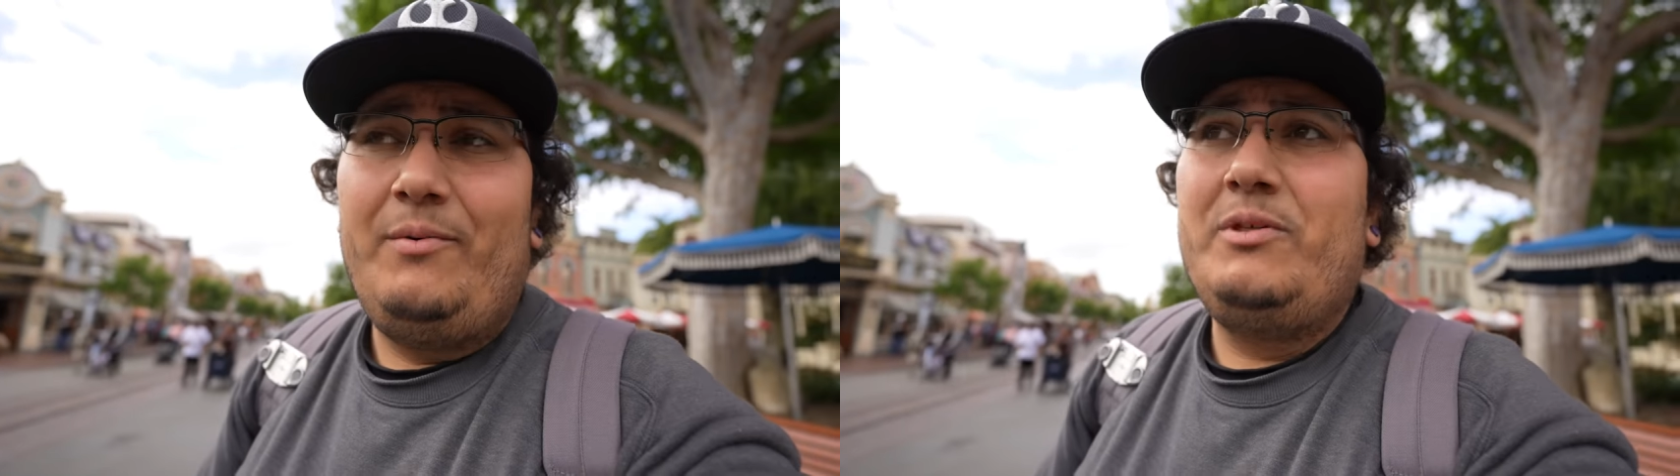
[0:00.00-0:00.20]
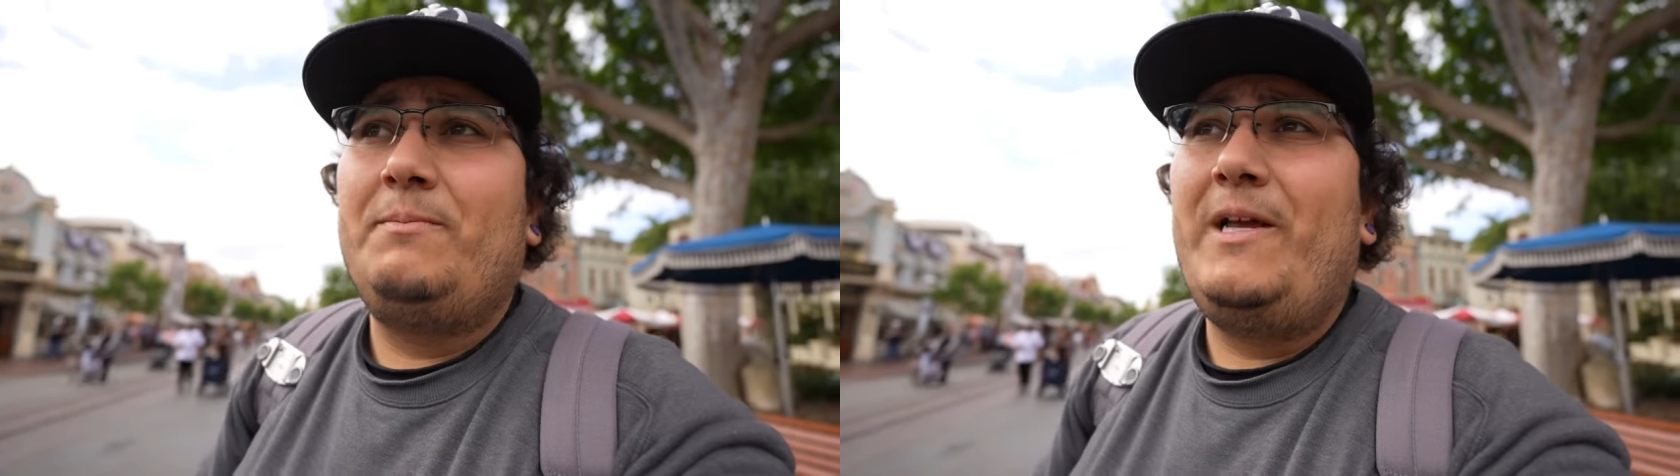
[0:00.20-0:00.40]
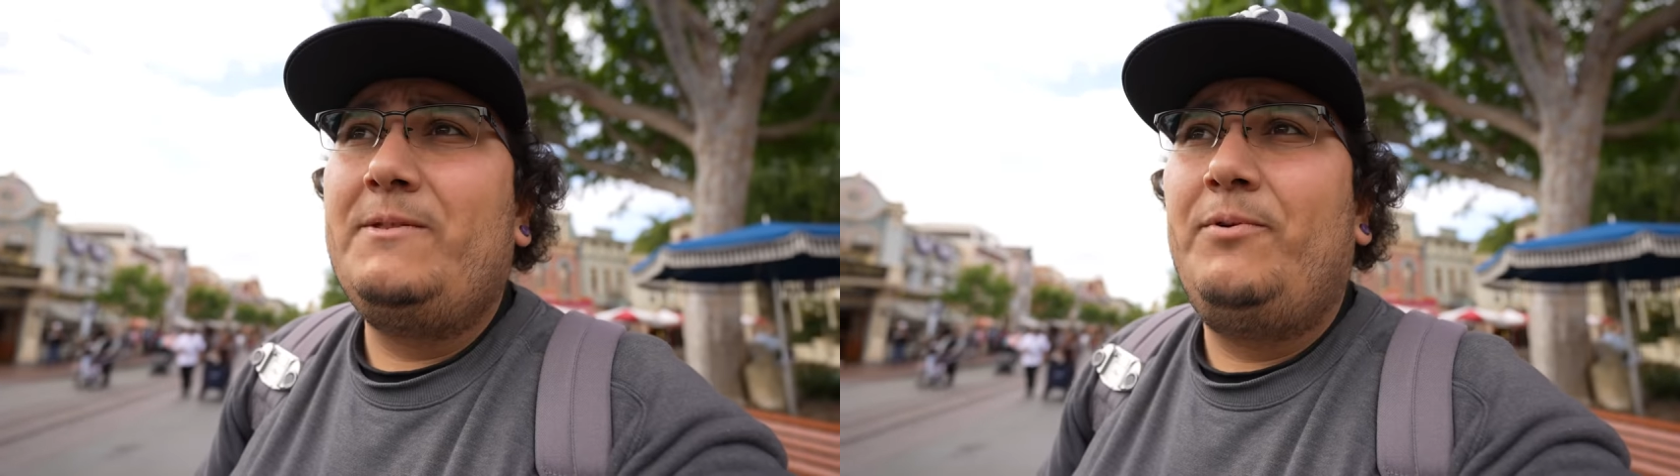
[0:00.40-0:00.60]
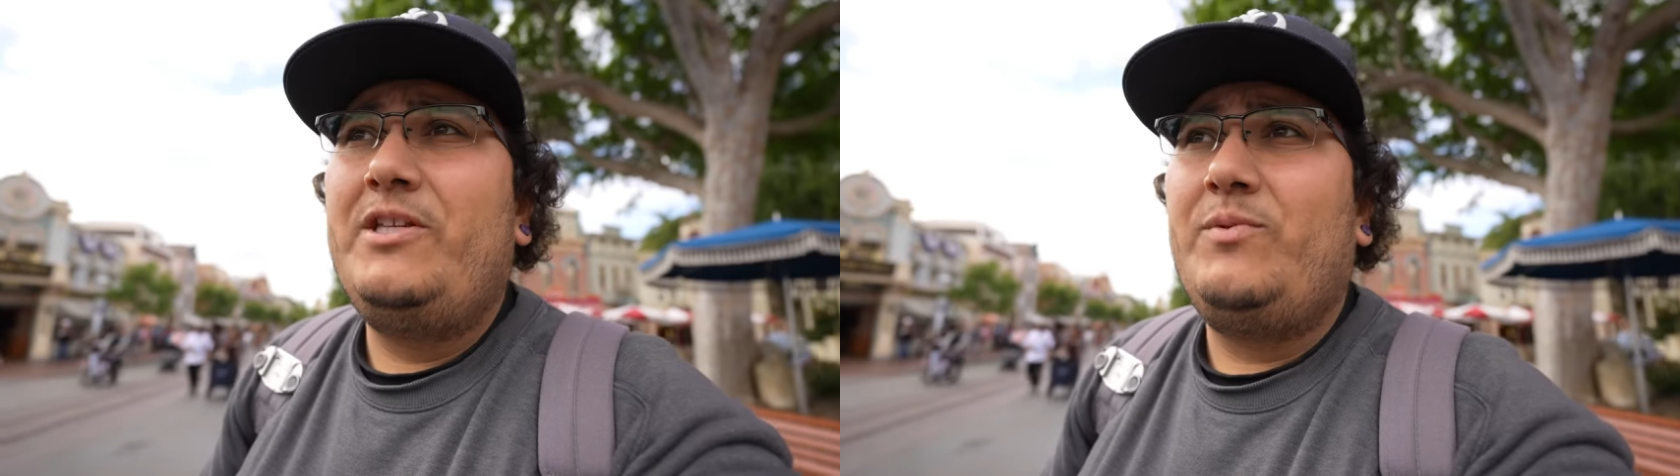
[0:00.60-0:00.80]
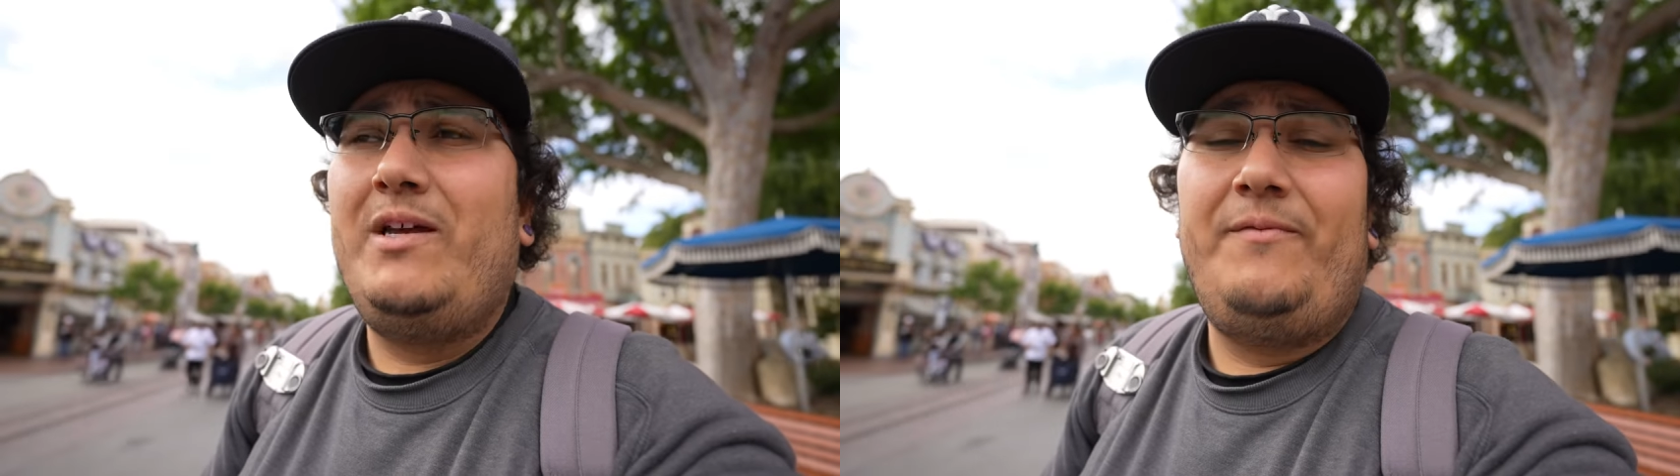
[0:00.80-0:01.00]
We went to Plaza Point
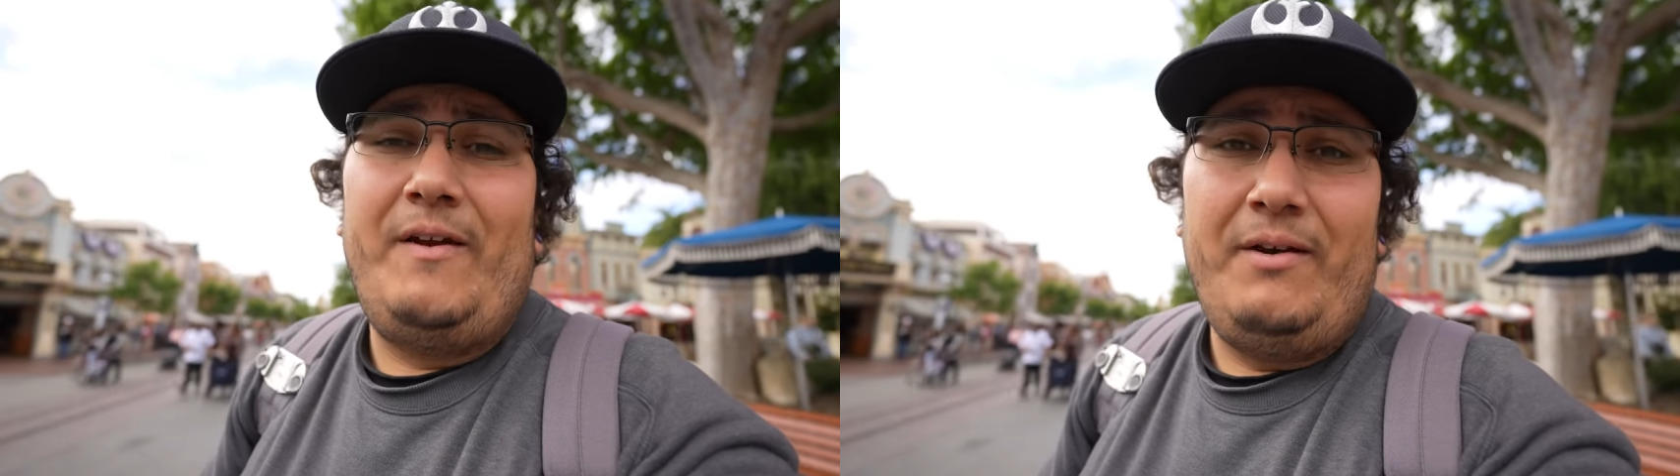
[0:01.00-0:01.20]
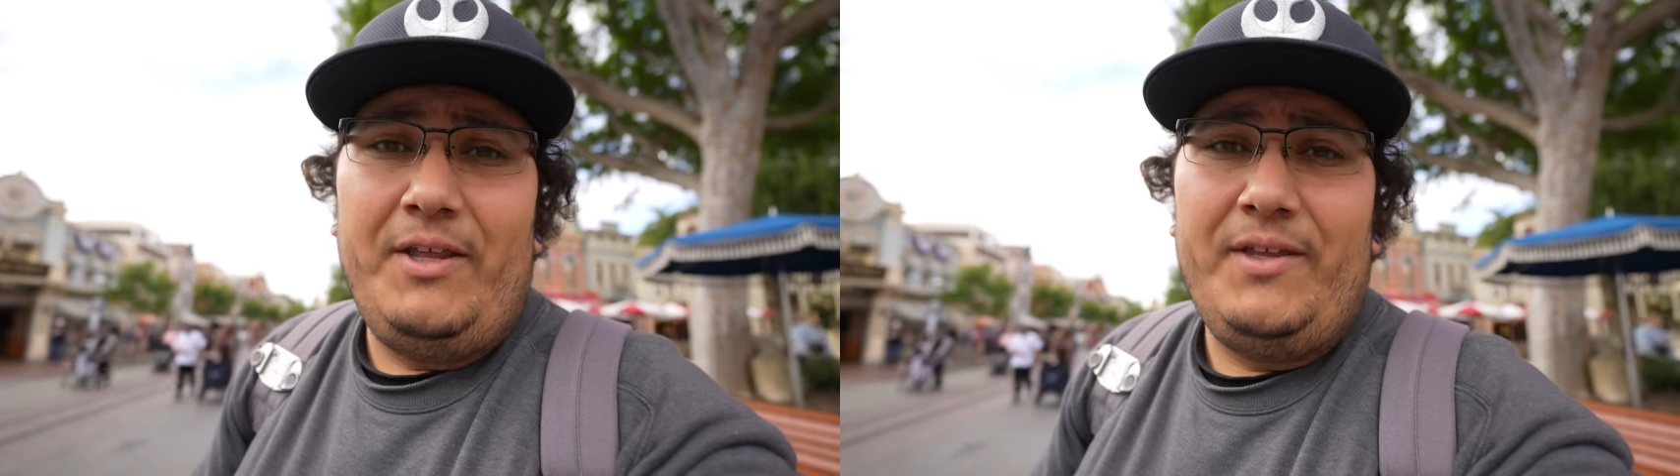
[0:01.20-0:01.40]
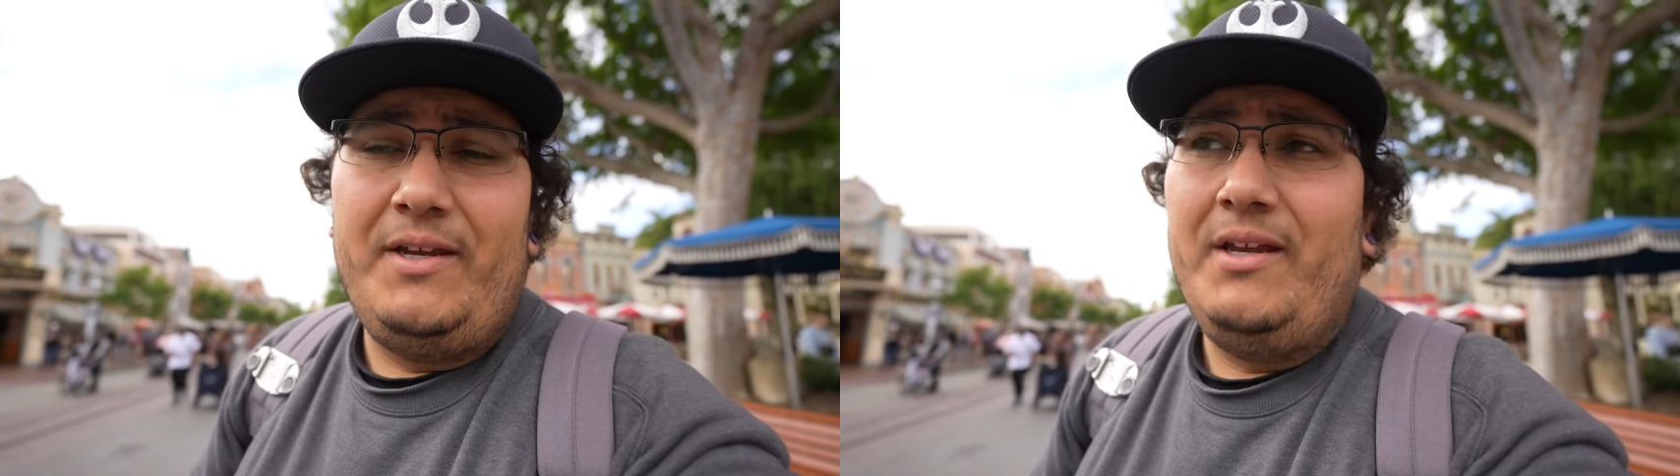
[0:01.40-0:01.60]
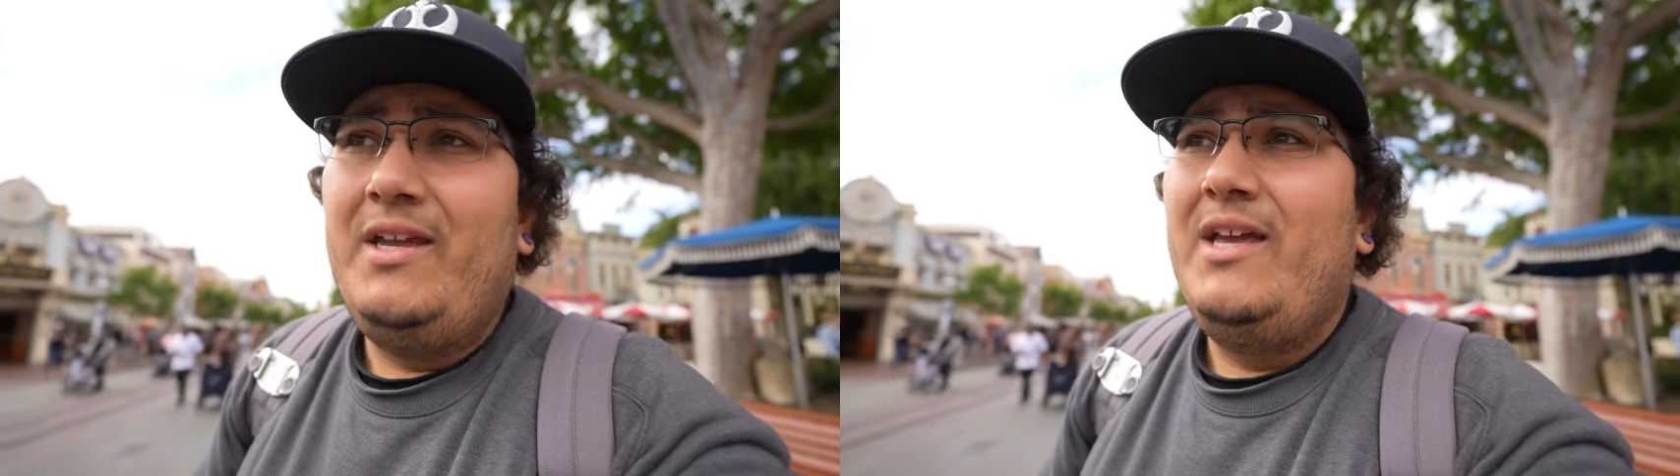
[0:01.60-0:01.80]
as well, found nothing.